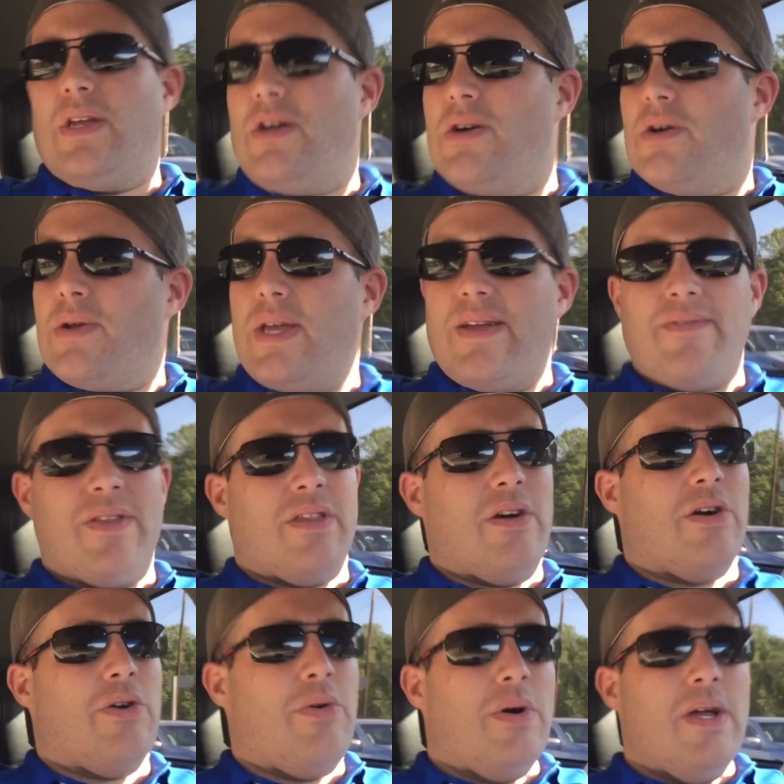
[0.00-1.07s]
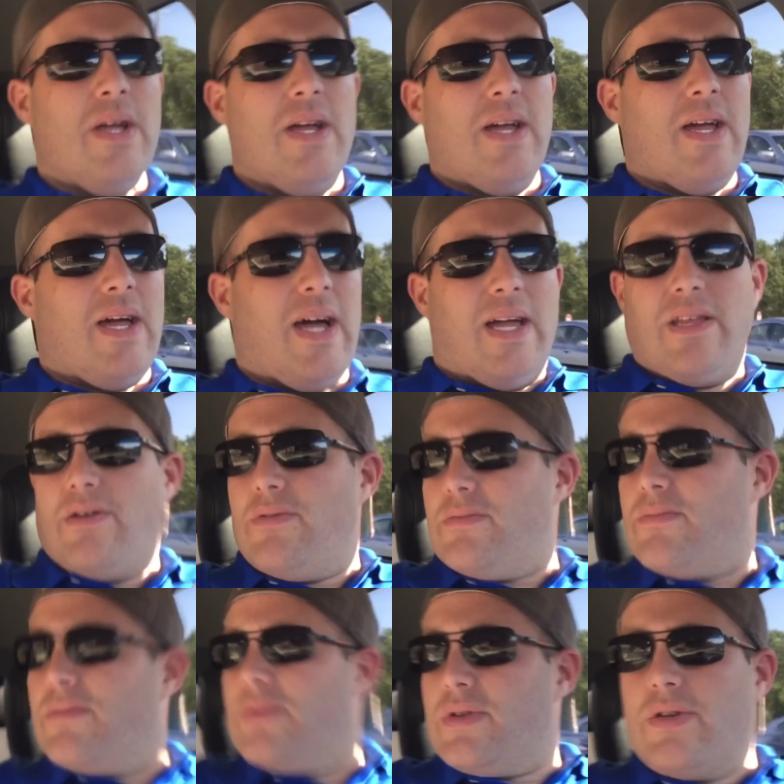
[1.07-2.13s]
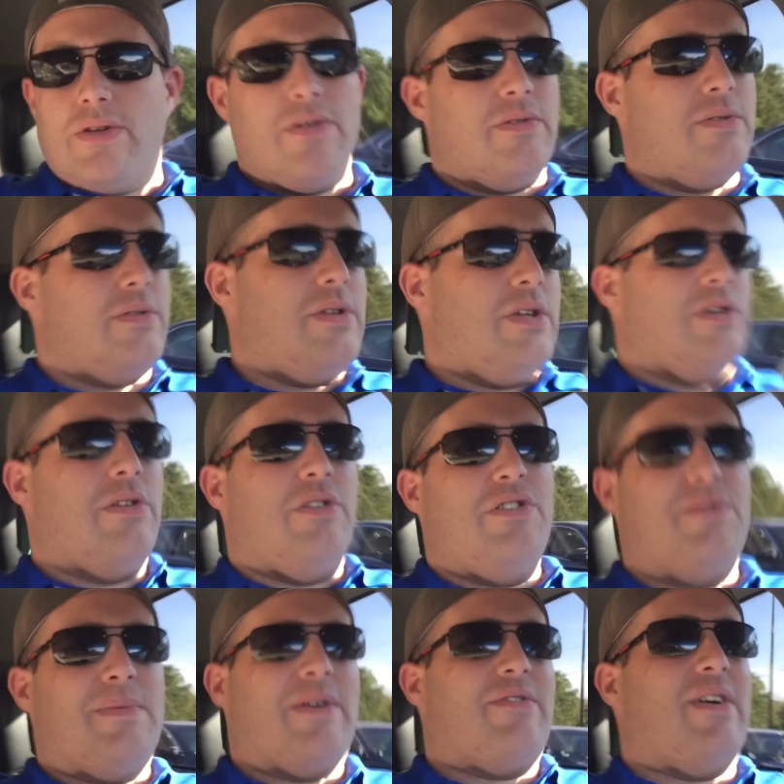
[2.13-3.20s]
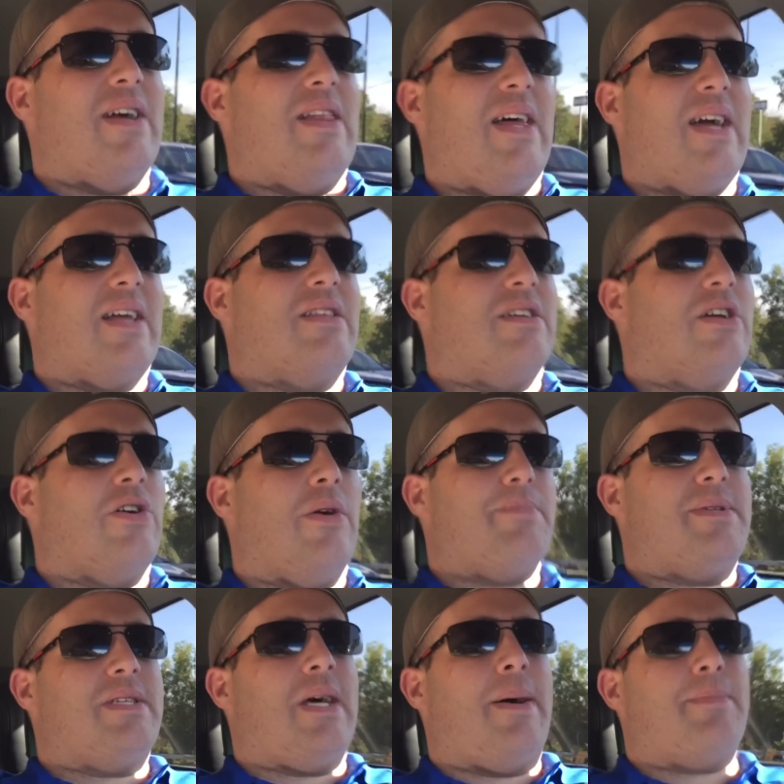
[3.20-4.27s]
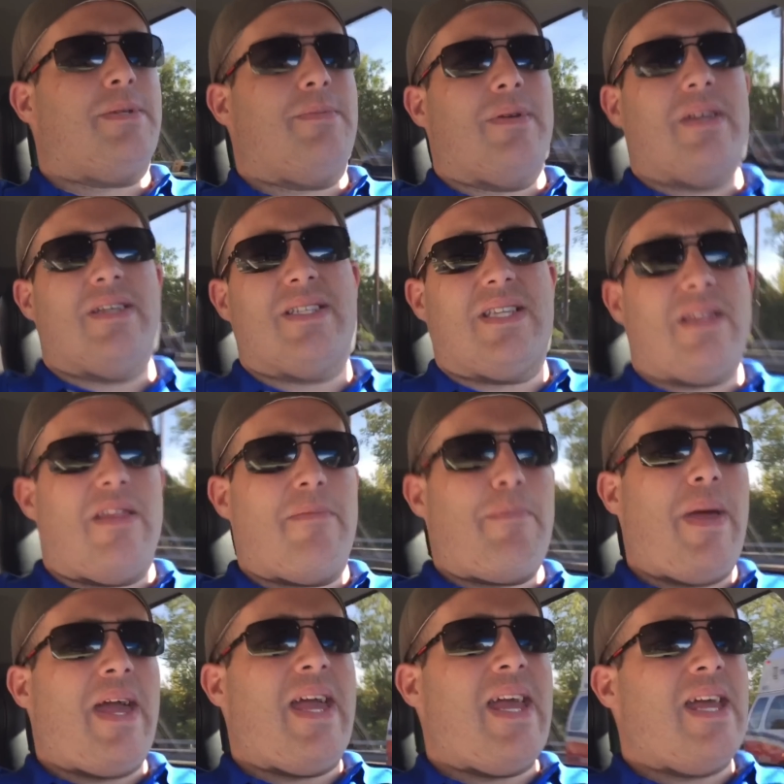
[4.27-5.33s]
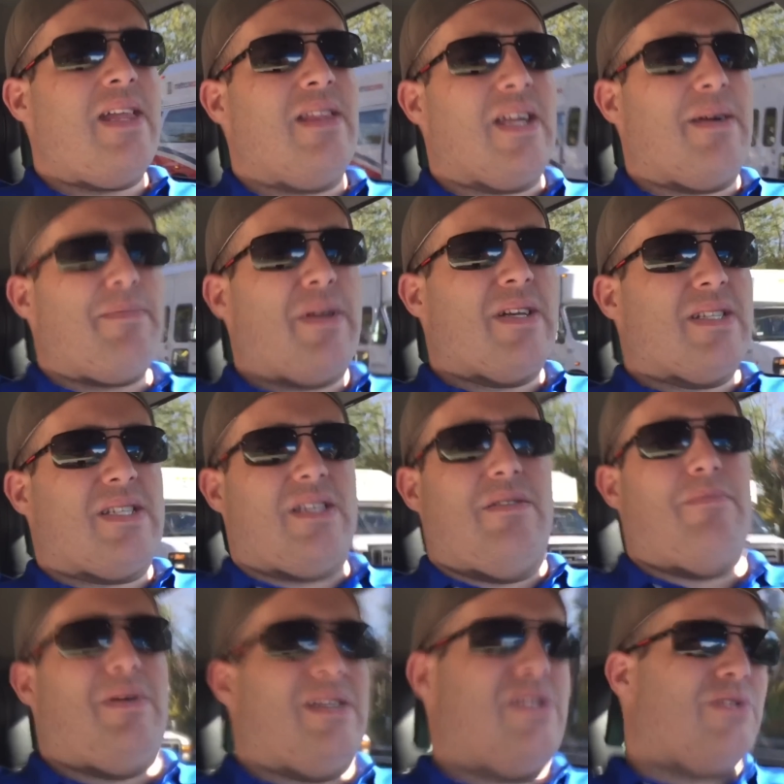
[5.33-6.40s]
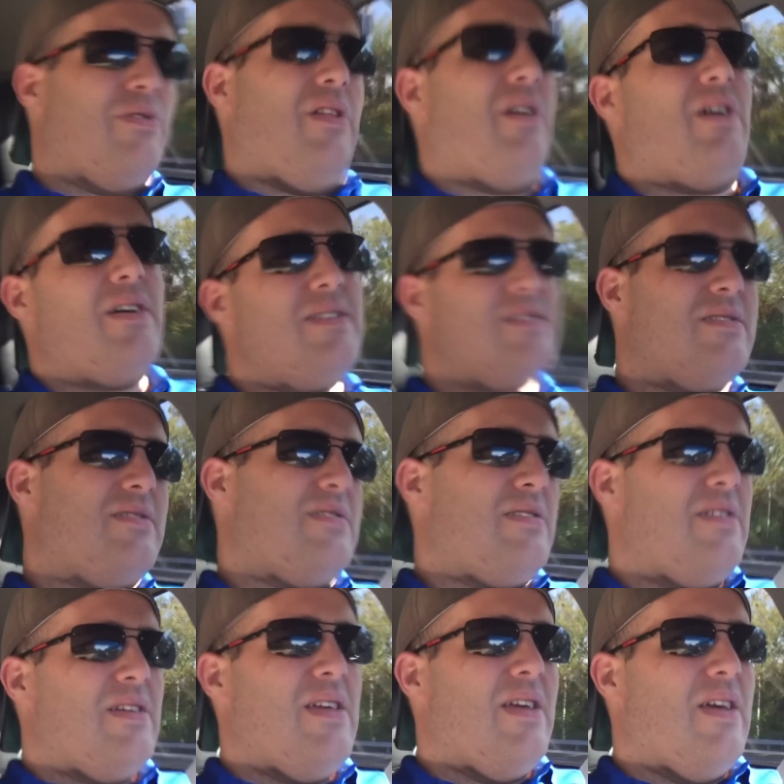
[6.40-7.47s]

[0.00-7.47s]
You know, even though I don't use my right leg to go up steps because of the pain, not because of the muscle loss.